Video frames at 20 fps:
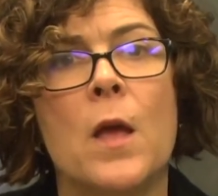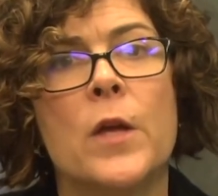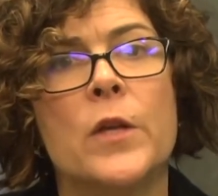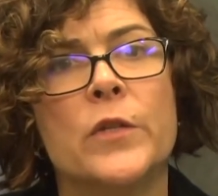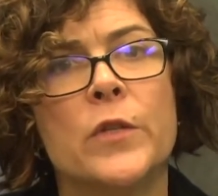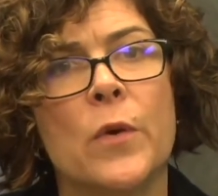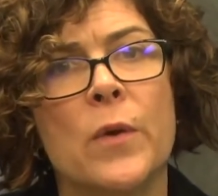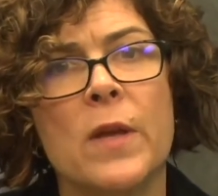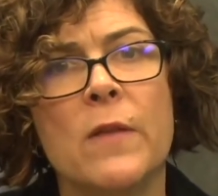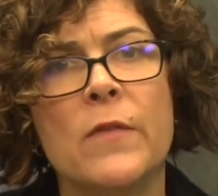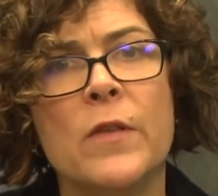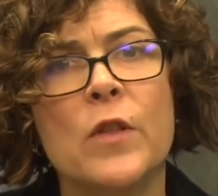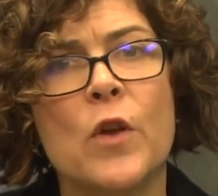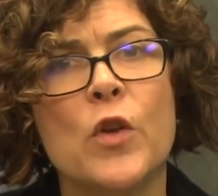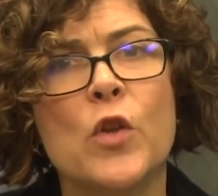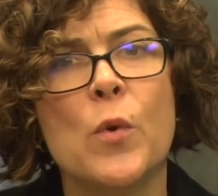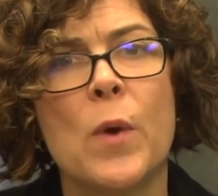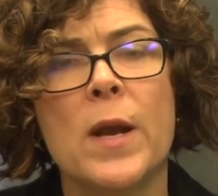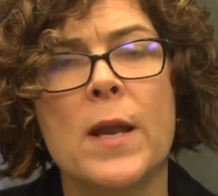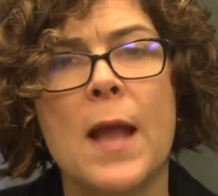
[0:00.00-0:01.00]
So even though
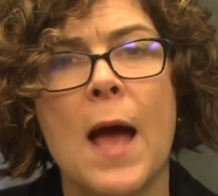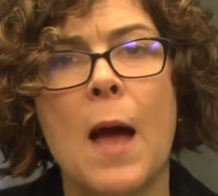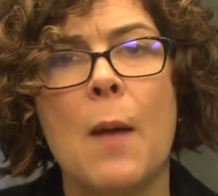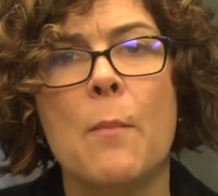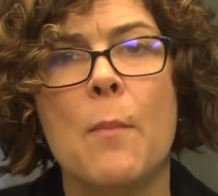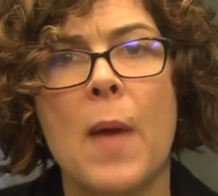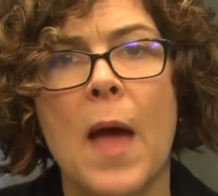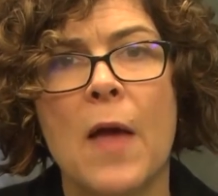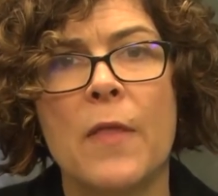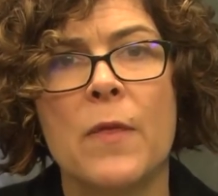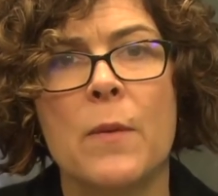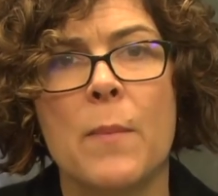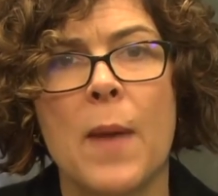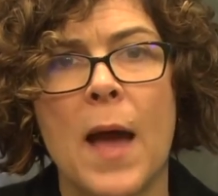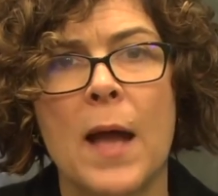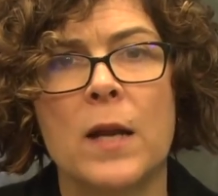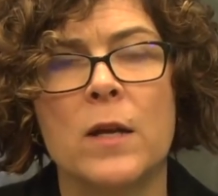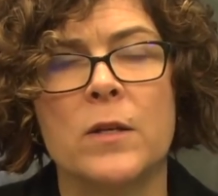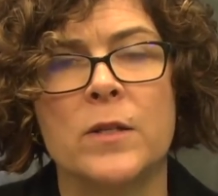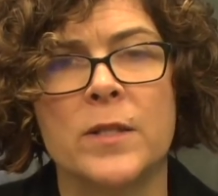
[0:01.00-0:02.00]
are not
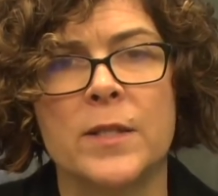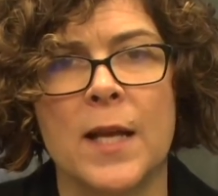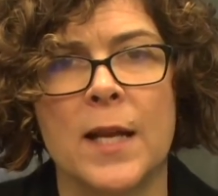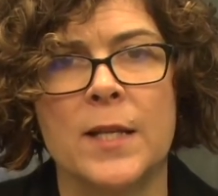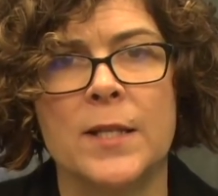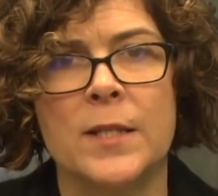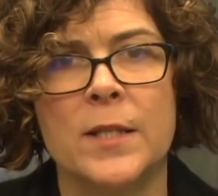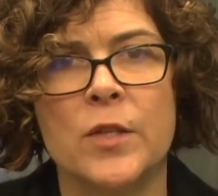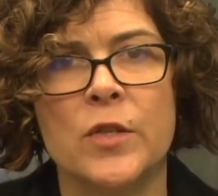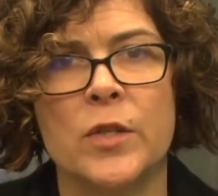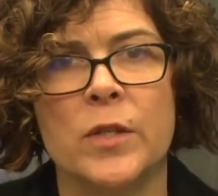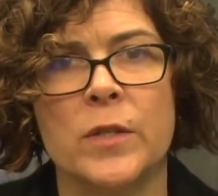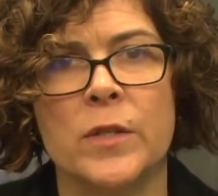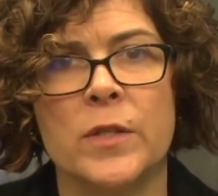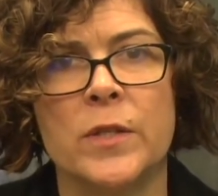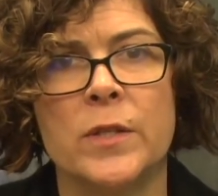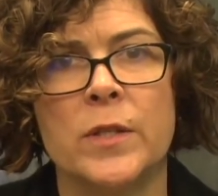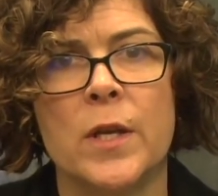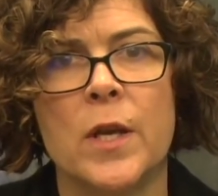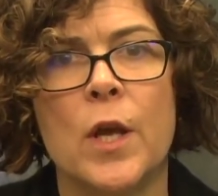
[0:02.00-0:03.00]
mathematical
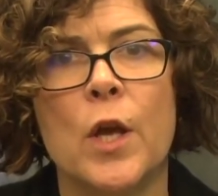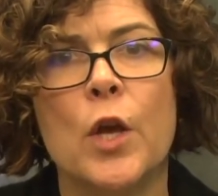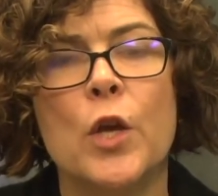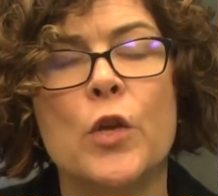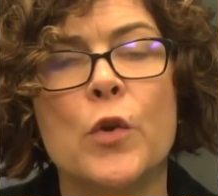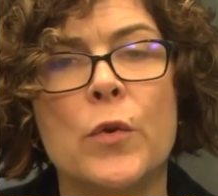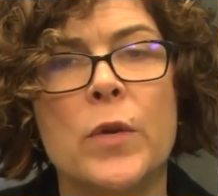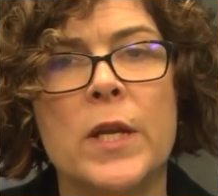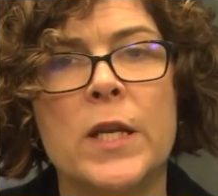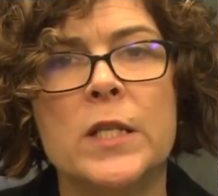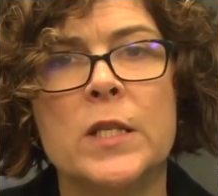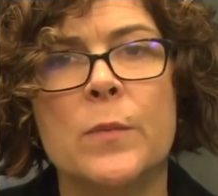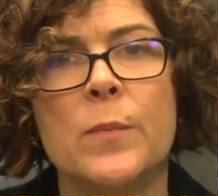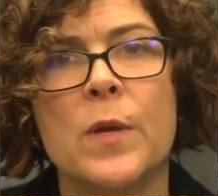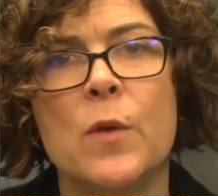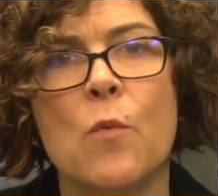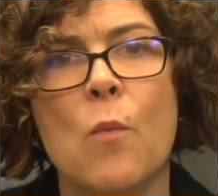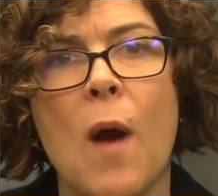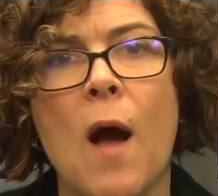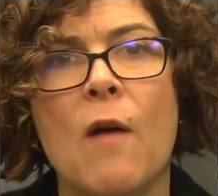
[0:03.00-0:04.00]
statisticians, you need to
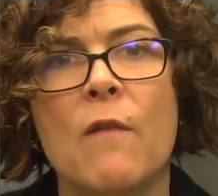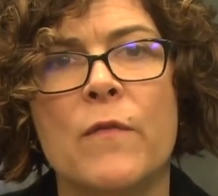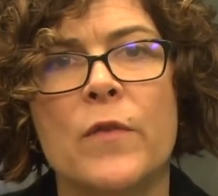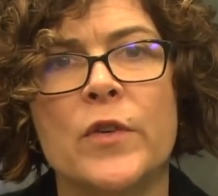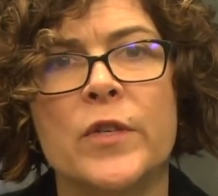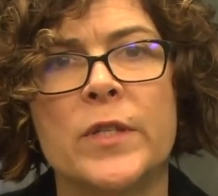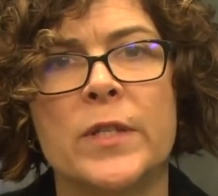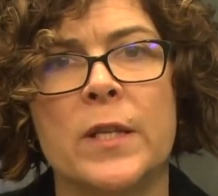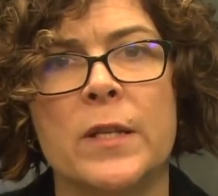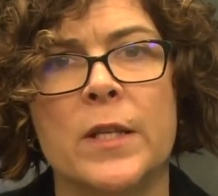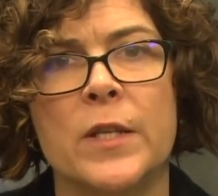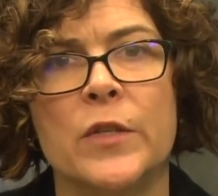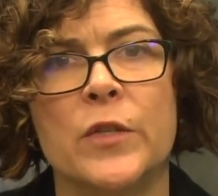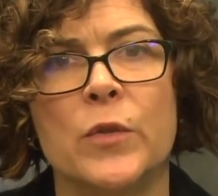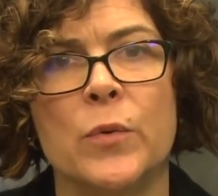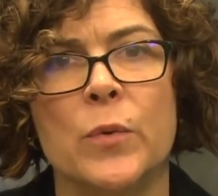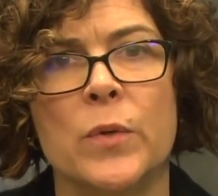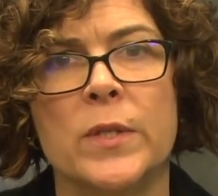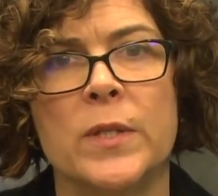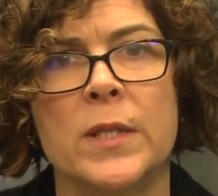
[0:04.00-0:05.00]
be well-versed in these
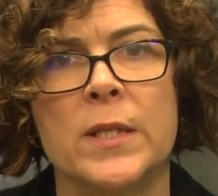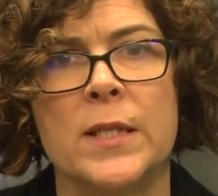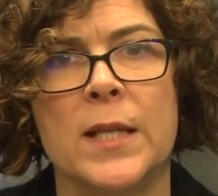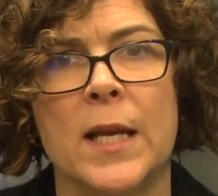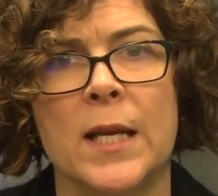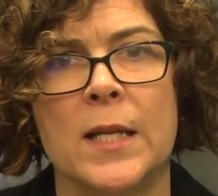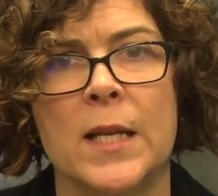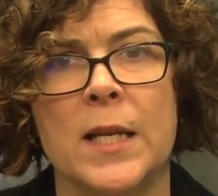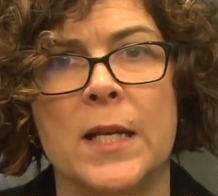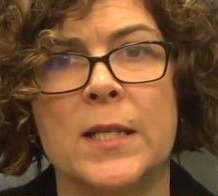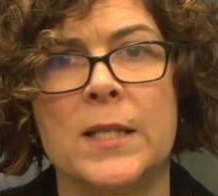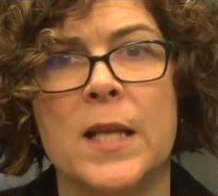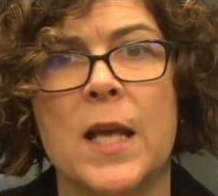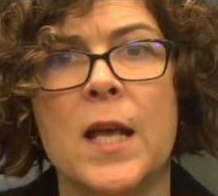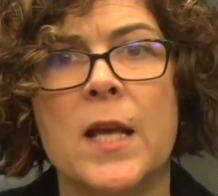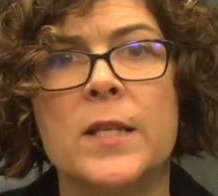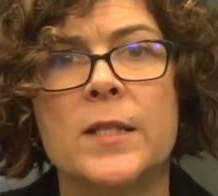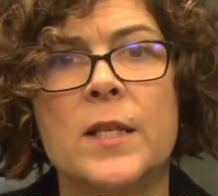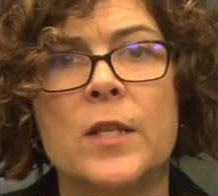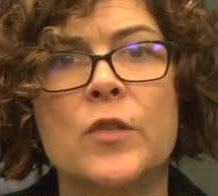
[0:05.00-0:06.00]
tools and techniques
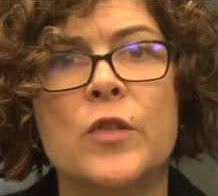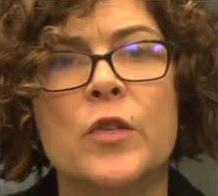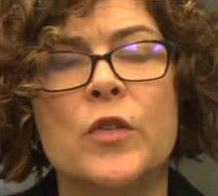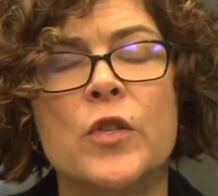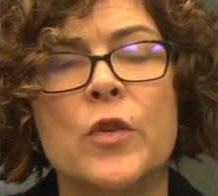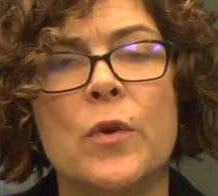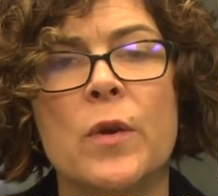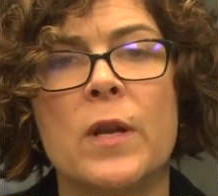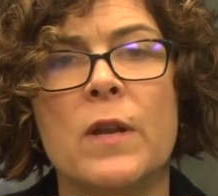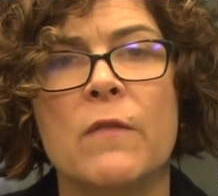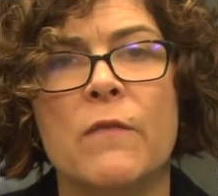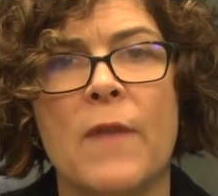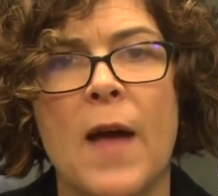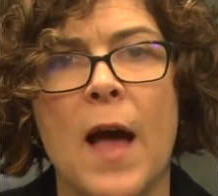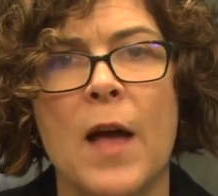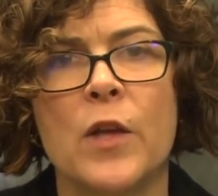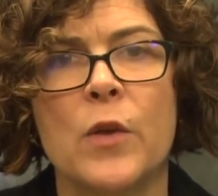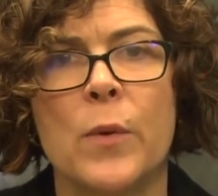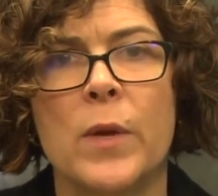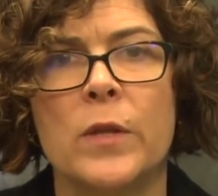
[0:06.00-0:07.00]
such that you can
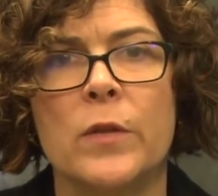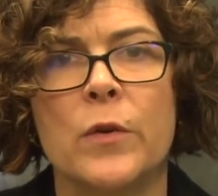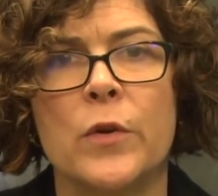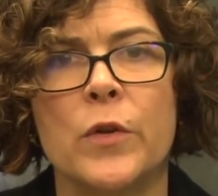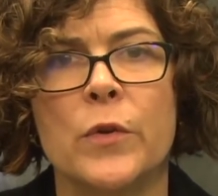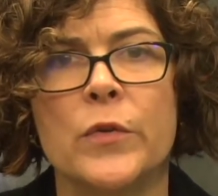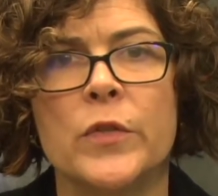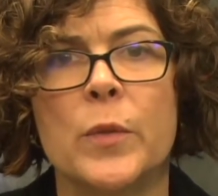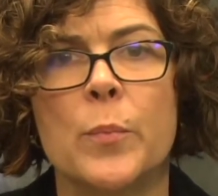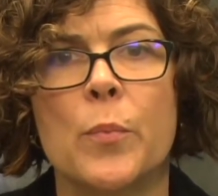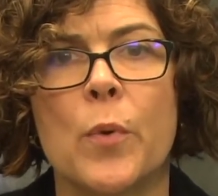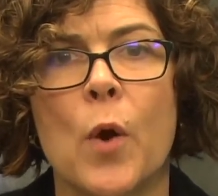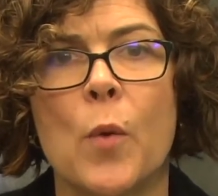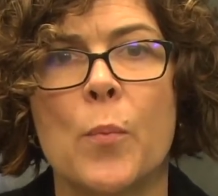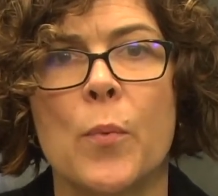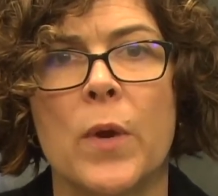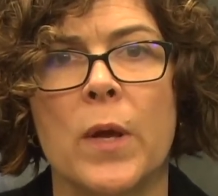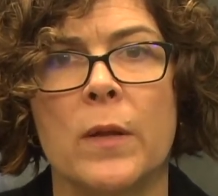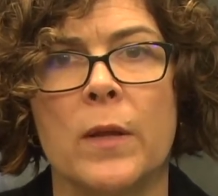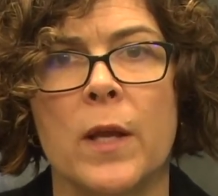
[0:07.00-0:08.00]
evaluate their use
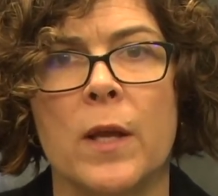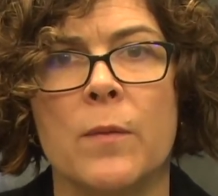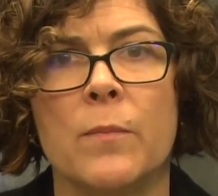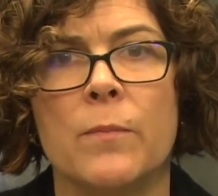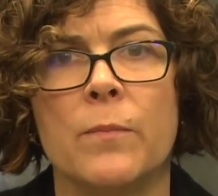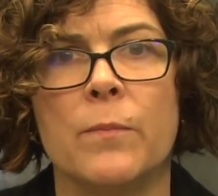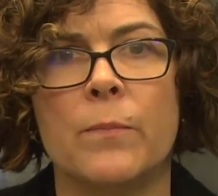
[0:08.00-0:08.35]
appropriately.